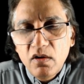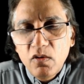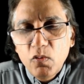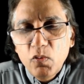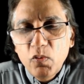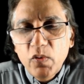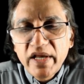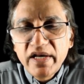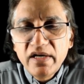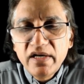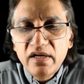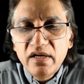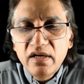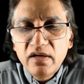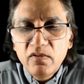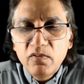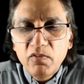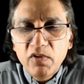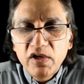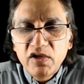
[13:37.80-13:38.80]
when
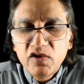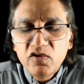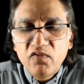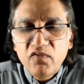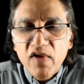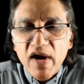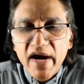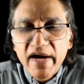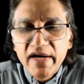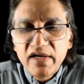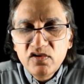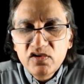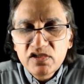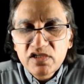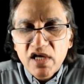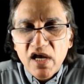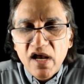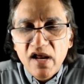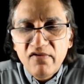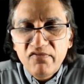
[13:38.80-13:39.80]
you find
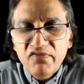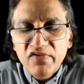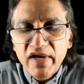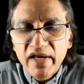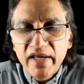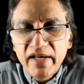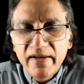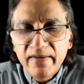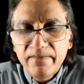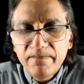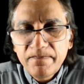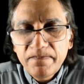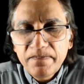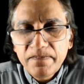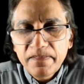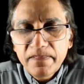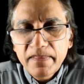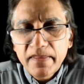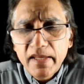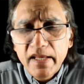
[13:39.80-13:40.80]
yourself in
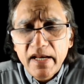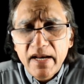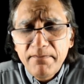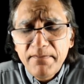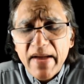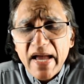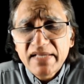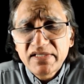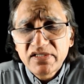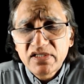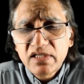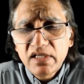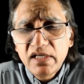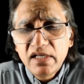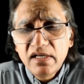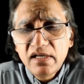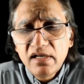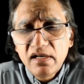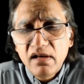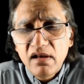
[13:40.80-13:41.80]
a mess
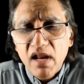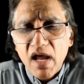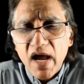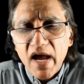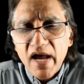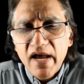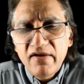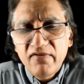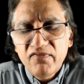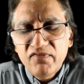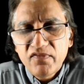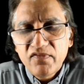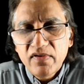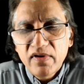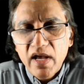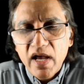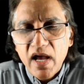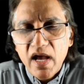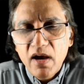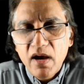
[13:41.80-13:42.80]
in life,
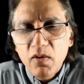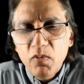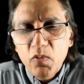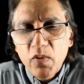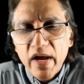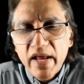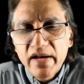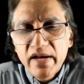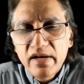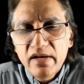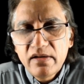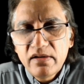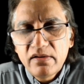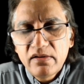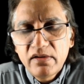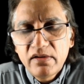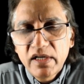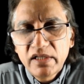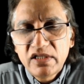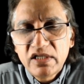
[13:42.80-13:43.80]
when
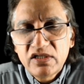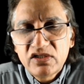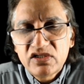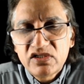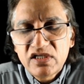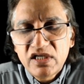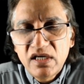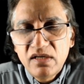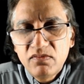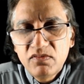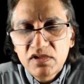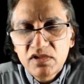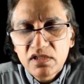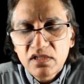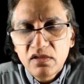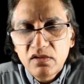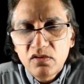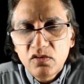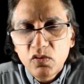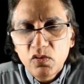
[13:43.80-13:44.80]
nothing seems
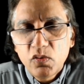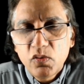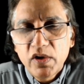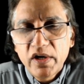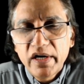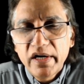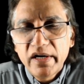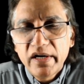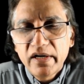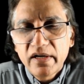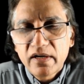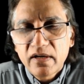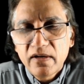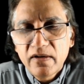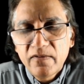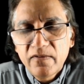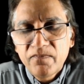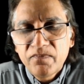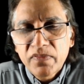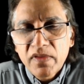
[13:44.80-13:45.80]
to work,
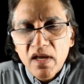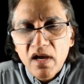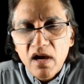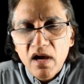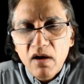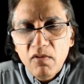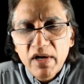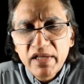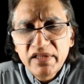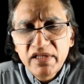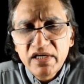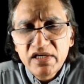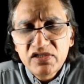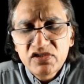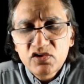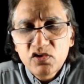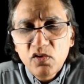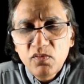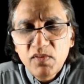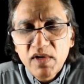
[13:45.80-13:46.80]
when there's
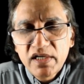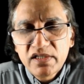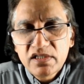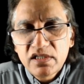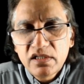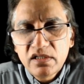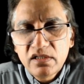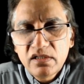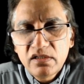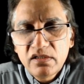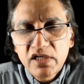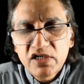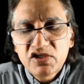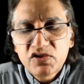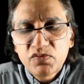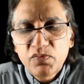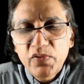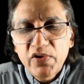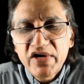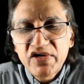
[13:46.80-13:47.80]
so much
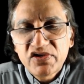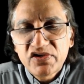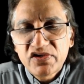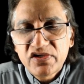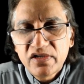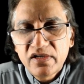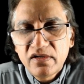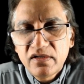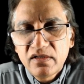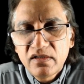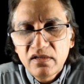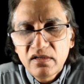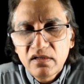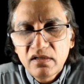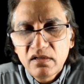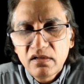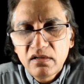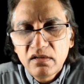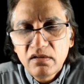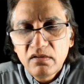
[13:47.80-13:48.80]
desperation,
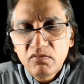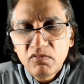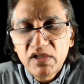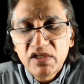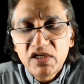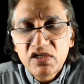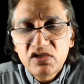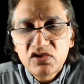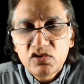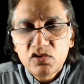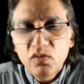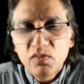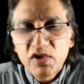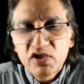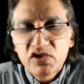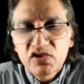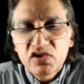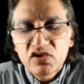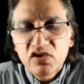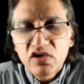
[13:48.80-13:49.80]
when there's so
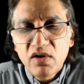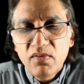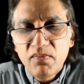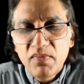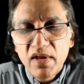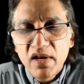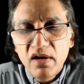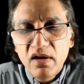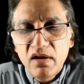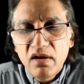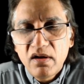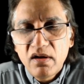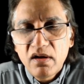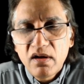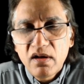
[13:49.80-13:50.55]
much trouble,